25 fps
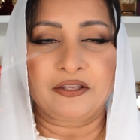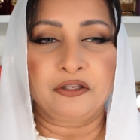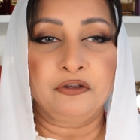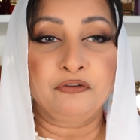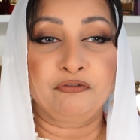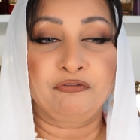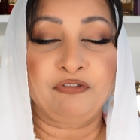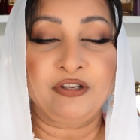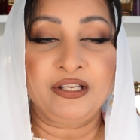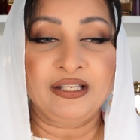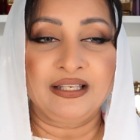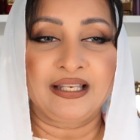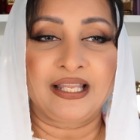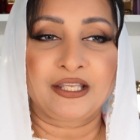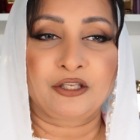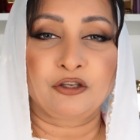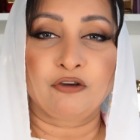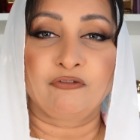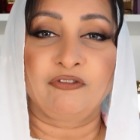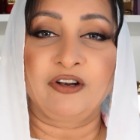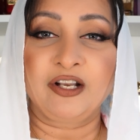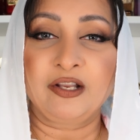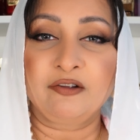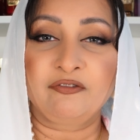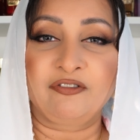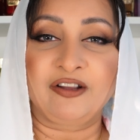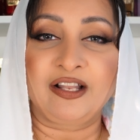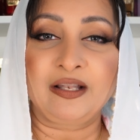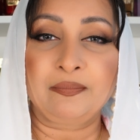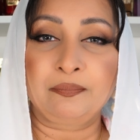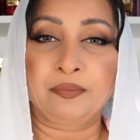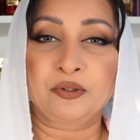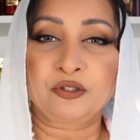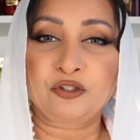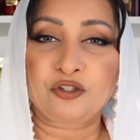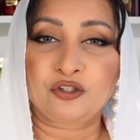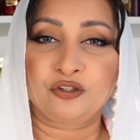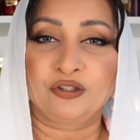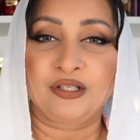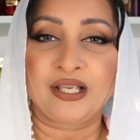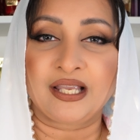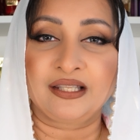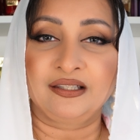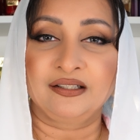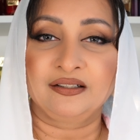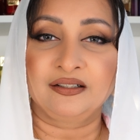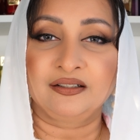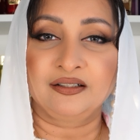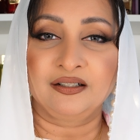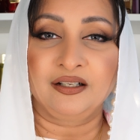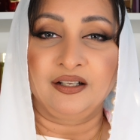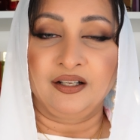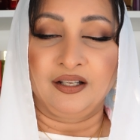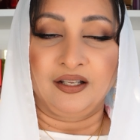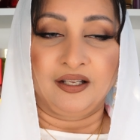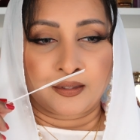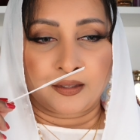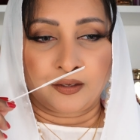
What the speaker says: you feel like you're very well put together.